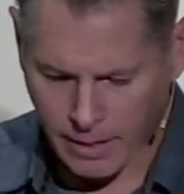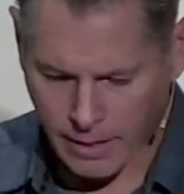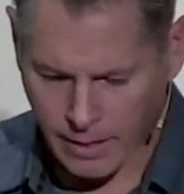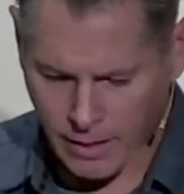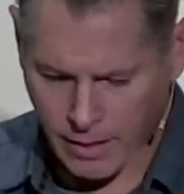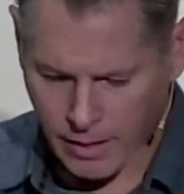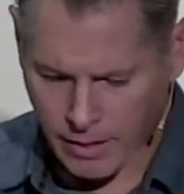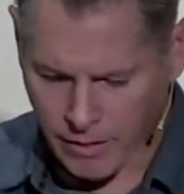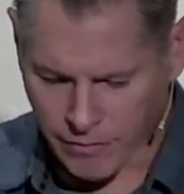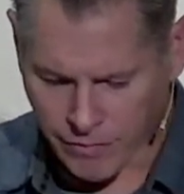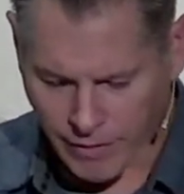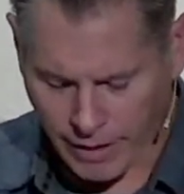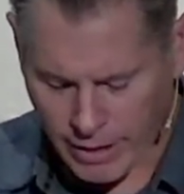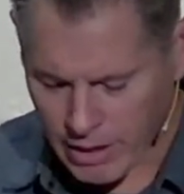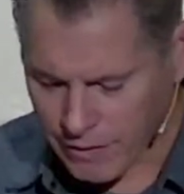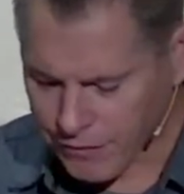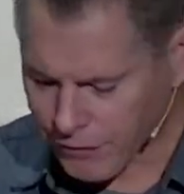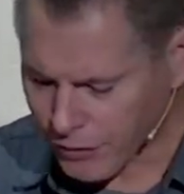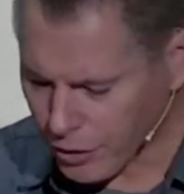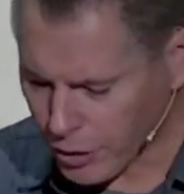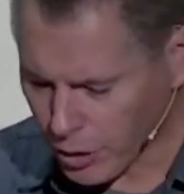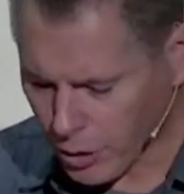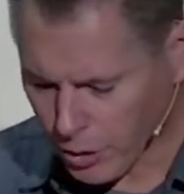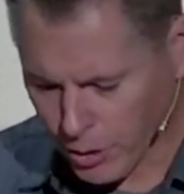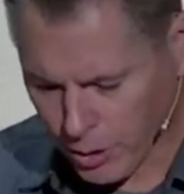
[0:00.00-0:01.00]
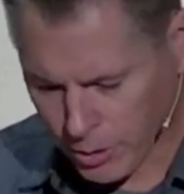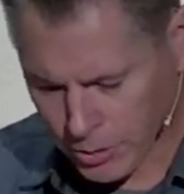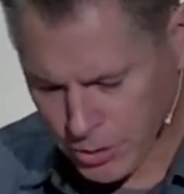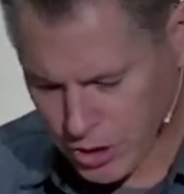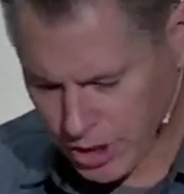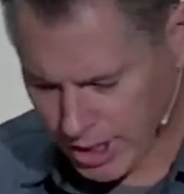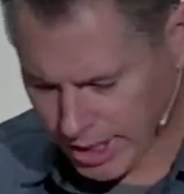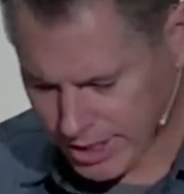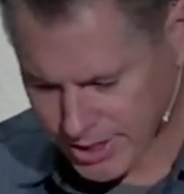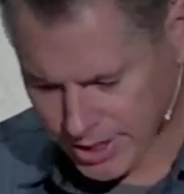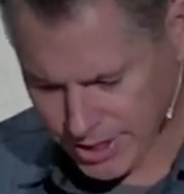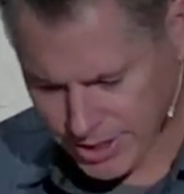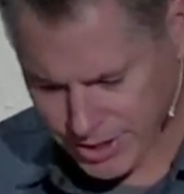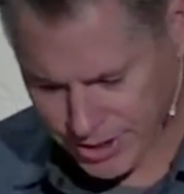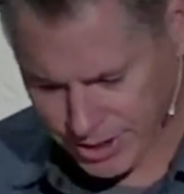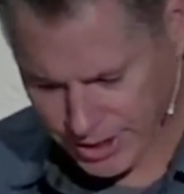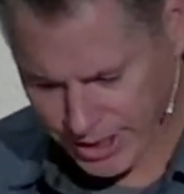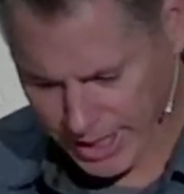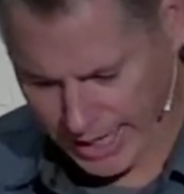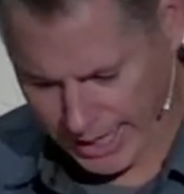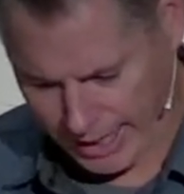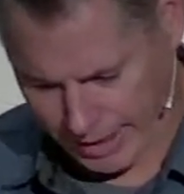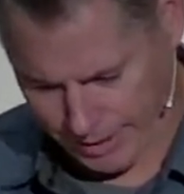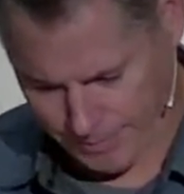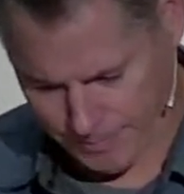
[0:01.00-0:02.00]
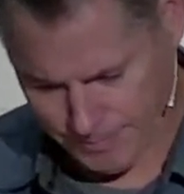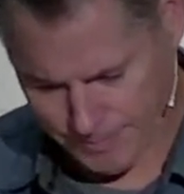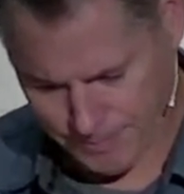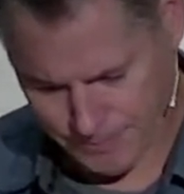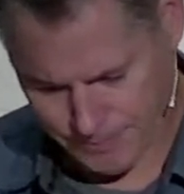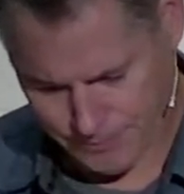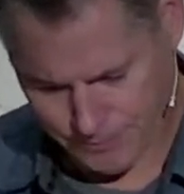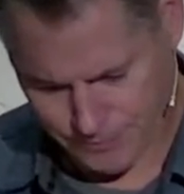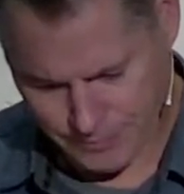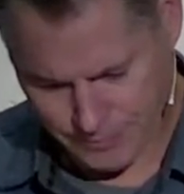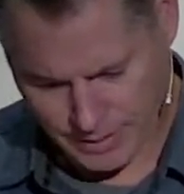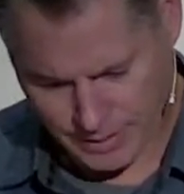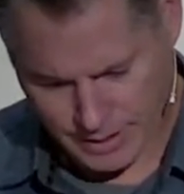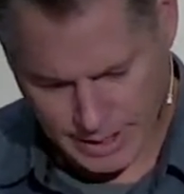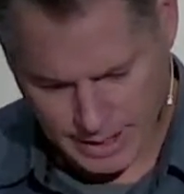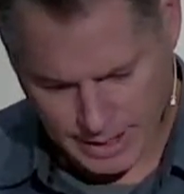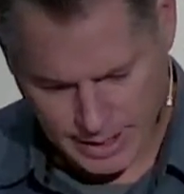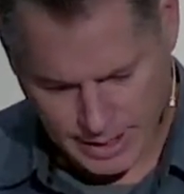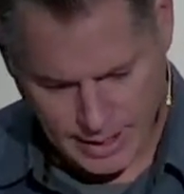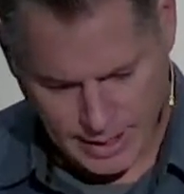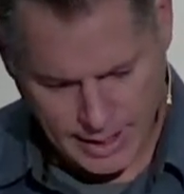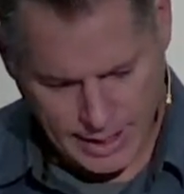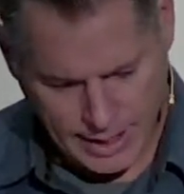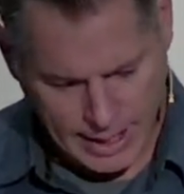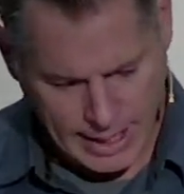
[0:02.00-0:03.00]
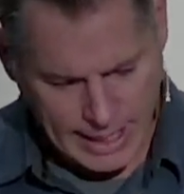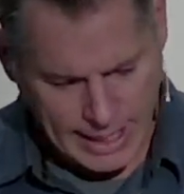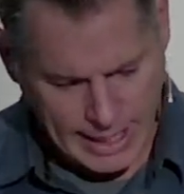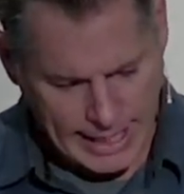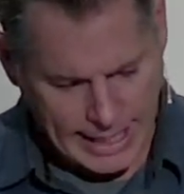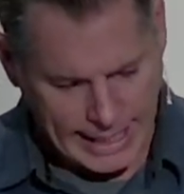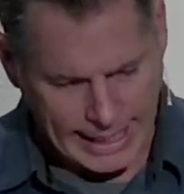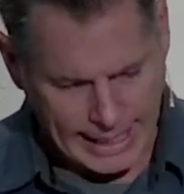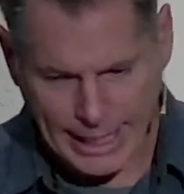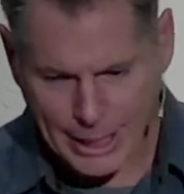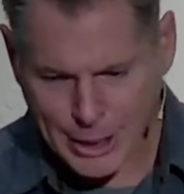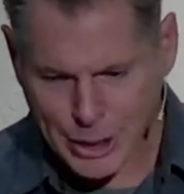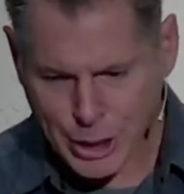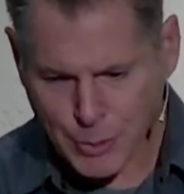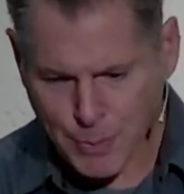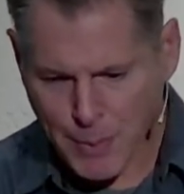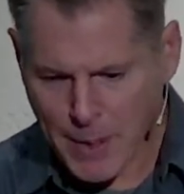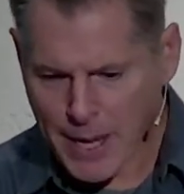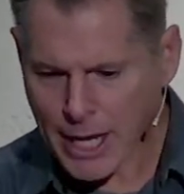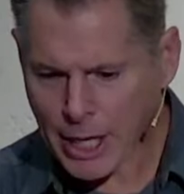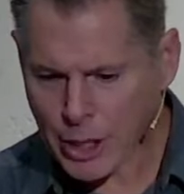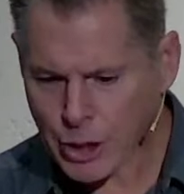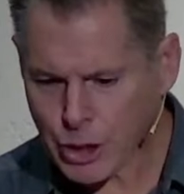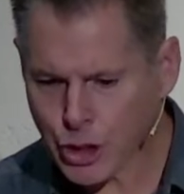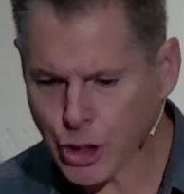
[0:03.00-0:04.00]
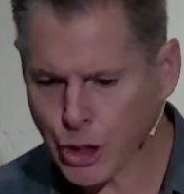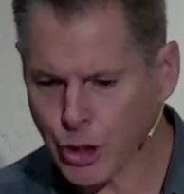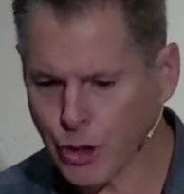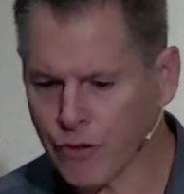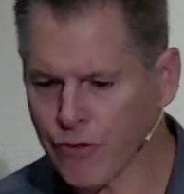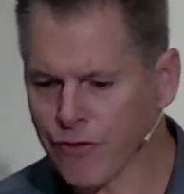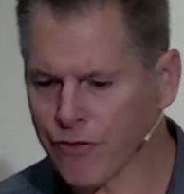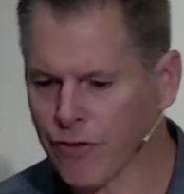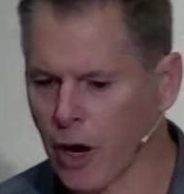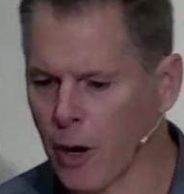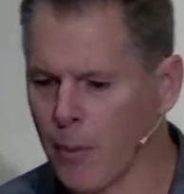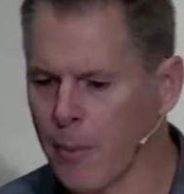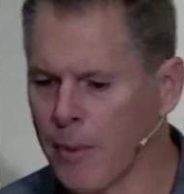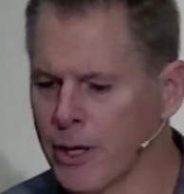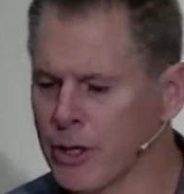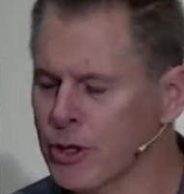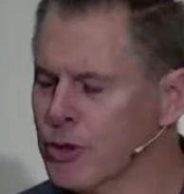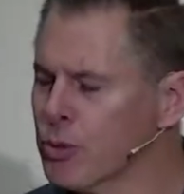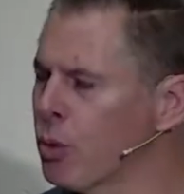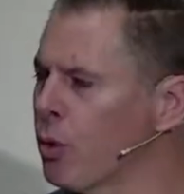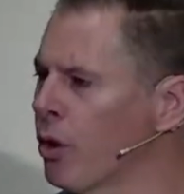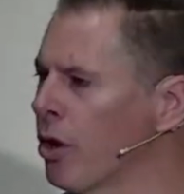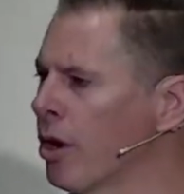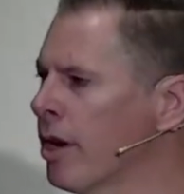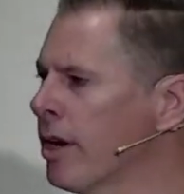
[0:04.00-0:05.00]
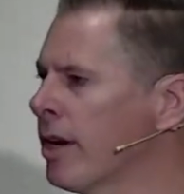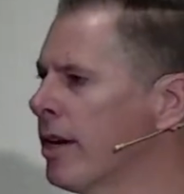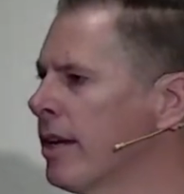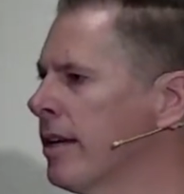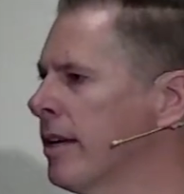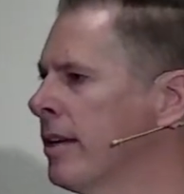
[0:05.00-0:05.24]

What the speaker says: Friend, if you don't know Jesus today, He is speaking to you from His Word,